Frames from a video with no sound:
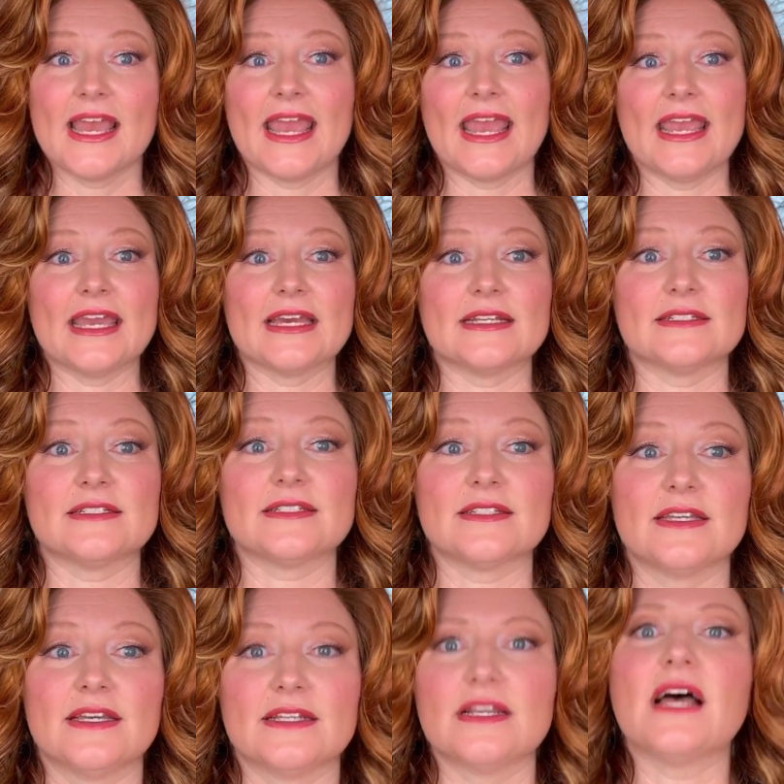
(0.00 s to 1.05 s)
and
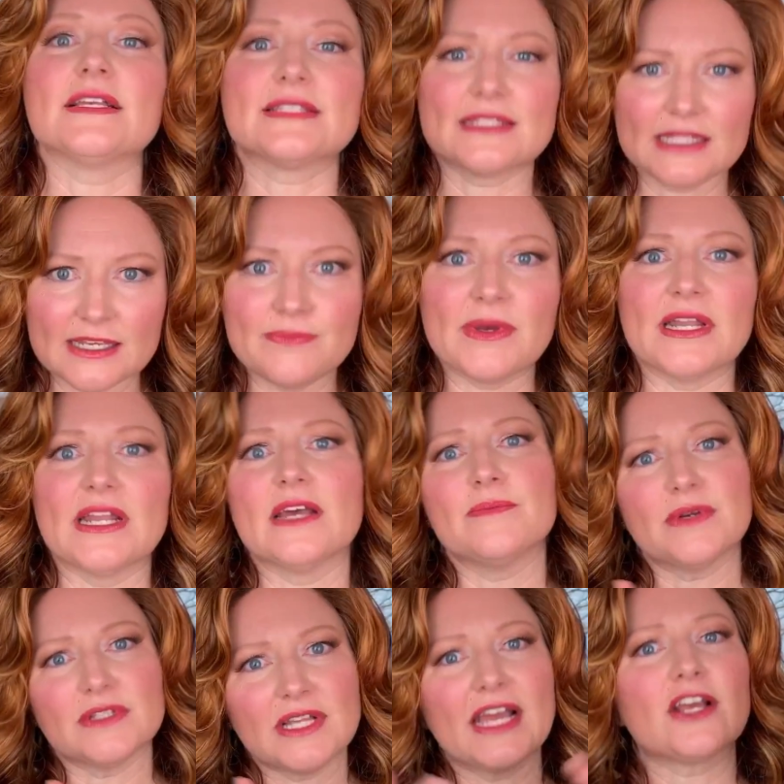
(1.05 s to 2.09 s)
not sleep in it,
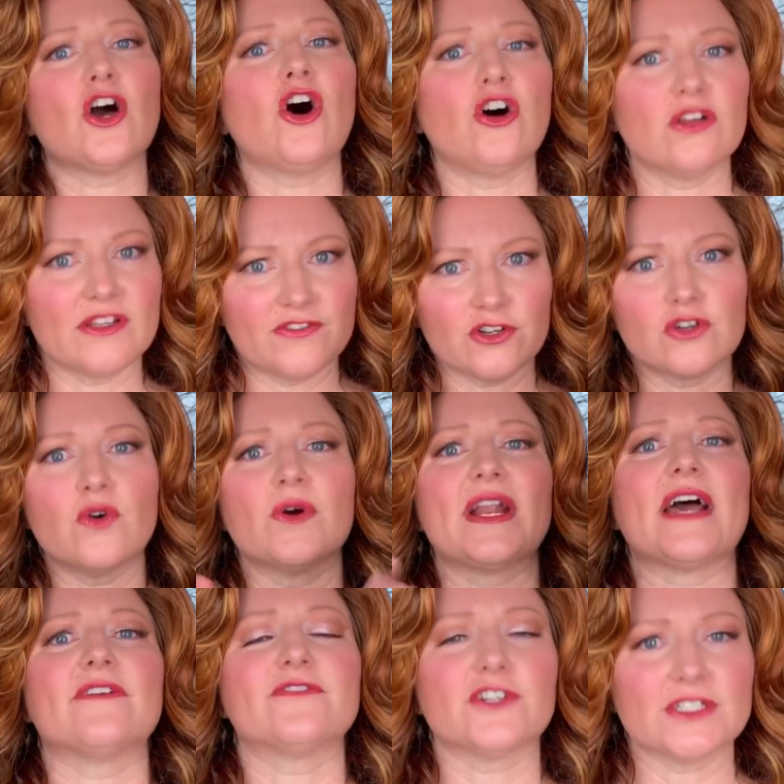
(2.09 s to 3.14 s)
but like if you're going
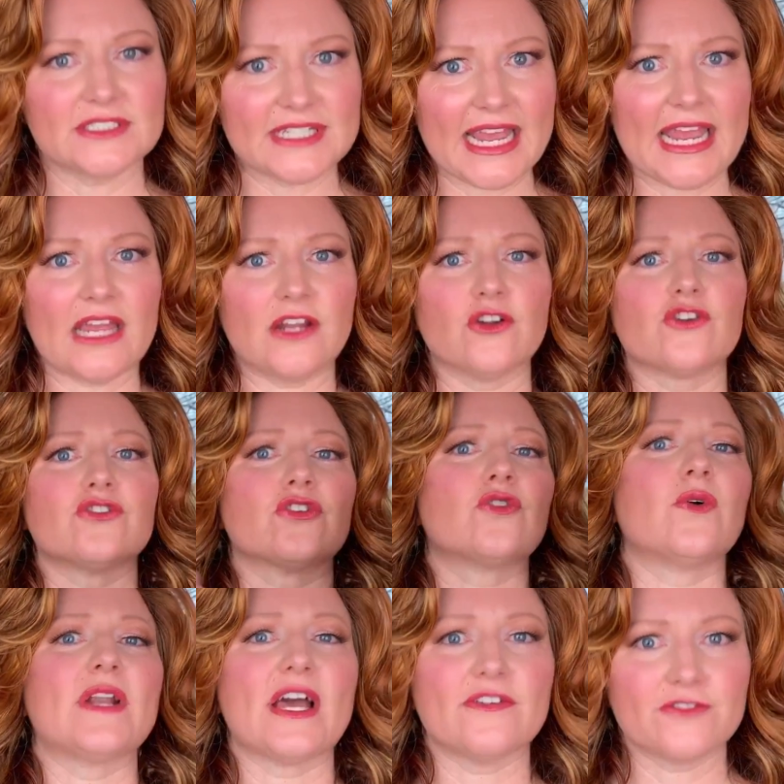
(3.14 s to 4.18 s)
out for a date or you're
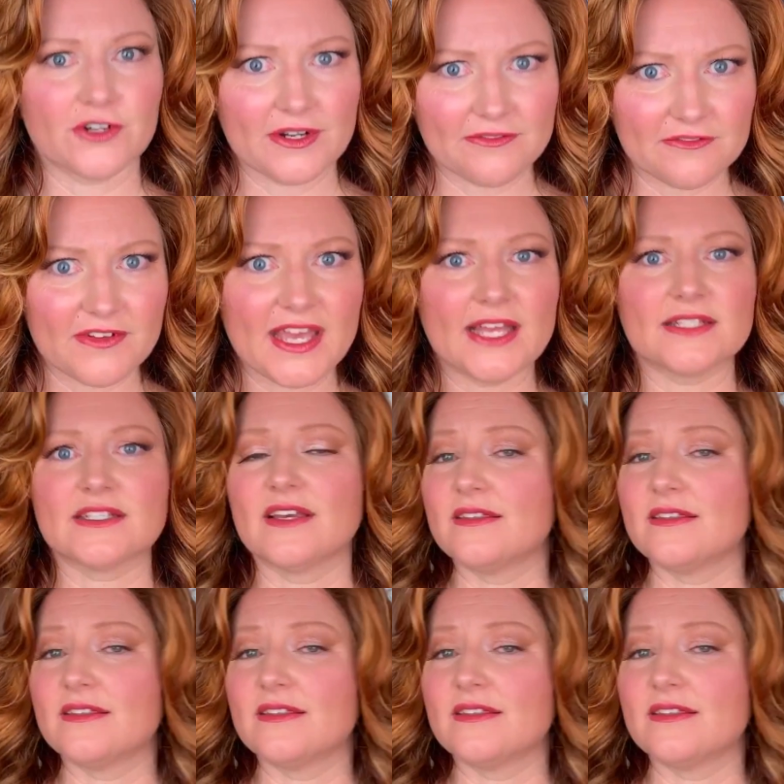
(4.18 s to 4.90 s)
going out for an event.